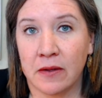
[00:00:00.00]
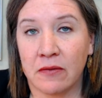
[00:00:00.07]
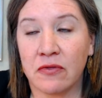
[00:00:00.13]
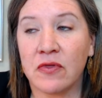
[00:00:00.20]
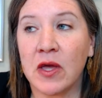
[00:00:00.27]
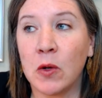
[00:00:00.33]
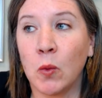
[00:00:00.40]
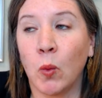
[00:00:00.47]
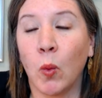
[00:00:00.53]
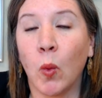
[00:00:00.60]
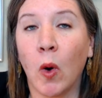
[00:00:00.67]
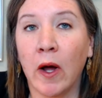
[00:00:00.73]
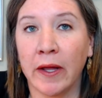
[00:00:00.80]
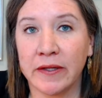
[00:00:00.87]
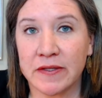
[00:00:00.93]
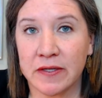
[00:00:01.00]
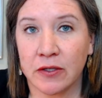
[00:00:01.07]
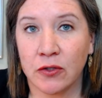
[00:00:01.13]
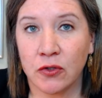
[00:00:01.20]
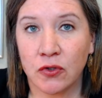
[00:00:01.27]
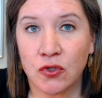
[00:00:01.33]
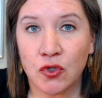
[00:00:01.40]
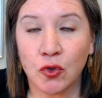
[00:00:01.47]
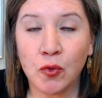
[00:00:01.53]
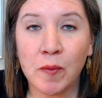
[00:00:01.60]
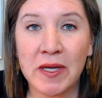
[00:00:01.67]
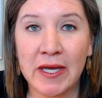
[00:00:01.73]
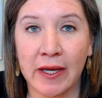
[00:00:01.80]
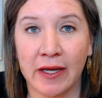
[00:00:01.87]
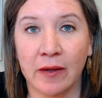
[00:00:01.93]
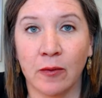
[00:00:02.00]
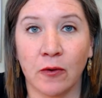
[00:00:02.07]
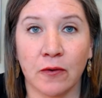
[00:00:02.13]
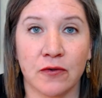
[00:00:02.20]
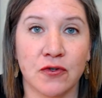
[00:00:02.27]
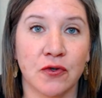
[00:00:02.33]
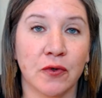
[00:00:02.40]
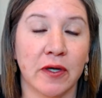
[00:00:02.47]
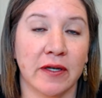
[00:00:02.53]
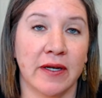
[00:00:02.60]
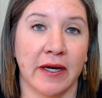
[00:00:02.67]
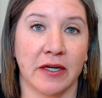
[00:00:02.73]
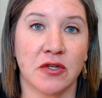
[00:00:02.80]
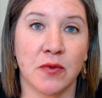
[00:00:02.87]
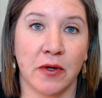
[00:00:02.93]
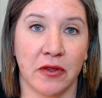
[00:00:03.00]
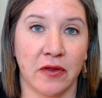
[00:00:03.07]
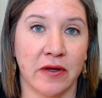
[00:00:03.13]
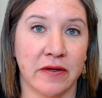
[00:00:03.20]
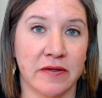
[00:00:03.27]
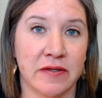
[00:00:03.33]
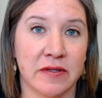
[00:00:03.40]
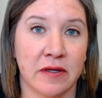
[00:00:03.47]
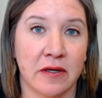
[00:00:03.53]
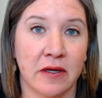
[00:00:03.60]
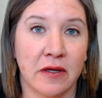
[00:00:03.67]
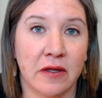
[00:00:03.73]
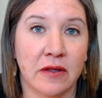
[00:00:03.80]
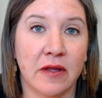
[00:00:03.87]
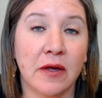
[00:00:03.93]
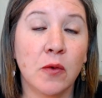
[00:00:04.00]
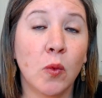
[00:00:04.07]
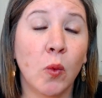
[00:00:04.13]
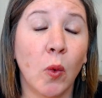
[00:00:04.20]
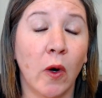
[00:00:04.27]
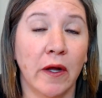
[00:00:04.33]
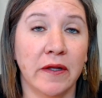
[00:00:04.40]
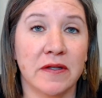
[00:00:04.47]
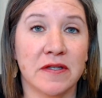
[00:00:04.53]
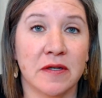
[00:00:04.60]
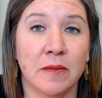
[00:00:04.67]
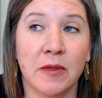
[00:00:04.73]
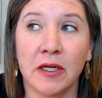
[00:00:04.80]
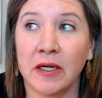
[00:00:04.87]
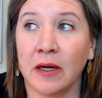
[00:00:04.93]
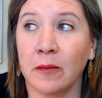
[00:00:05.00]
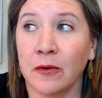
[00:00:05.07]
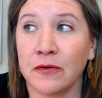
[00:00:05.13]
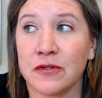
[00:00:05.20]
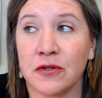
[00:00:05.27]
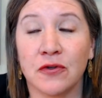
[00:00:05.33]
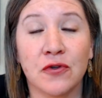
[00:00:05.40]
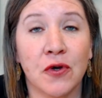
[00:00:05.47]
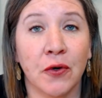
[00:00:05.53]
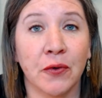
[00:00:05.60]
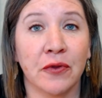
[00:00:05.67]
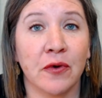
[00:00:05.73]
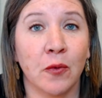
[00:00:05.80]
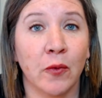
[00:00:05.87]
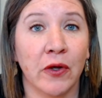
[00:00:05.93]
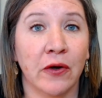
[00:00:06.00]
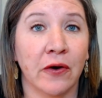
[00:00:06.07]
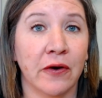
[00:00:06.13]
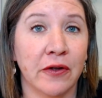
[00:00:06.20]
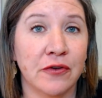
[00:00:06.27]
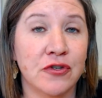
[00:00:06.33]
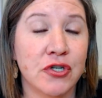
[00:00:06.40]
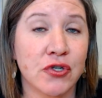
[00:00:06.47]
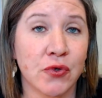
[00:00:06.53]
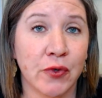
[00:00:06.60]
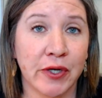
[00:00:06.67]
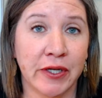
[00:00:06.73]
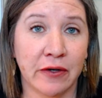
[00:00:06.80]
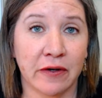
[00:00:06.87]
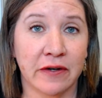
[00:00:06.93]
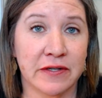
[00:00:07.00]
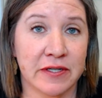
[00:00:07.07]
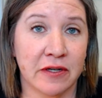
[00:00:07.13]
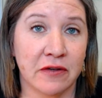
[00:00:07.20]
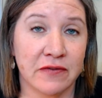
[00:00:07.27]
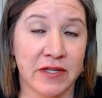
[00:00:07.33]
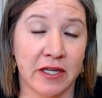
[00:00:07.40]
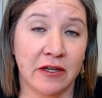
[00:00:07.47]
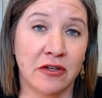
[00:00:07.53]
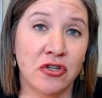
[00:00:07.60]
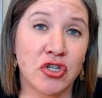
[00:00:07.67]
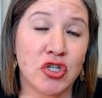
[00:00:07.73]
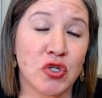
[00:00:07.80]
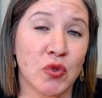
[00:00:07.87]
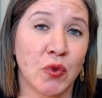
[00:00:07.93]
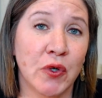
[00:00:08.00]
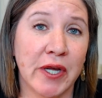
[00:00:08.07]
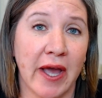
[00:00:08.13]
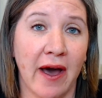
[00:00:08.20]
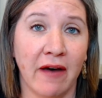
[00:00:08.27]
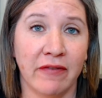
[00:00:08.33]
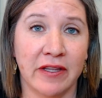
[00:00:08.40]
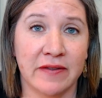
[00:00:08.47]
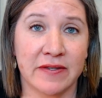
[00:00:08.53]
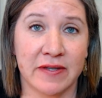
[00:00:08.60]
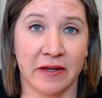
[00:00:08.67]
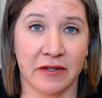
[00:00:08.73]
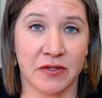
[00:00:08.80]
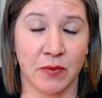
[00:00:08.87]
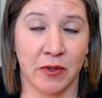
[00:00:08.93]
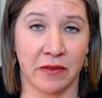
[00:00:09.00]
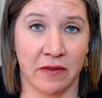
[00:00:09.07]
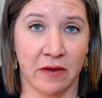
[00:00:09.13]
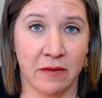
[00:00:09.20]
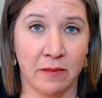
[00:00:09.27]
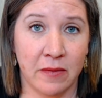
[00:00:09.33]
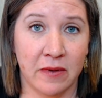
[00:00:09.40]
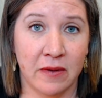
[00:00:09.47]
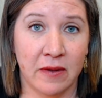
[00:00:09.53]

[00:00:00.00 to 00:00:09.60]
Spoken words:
They want to be able to connect with us. They want to be able to know that we are enjoying ourselves and enjoy having sex with them.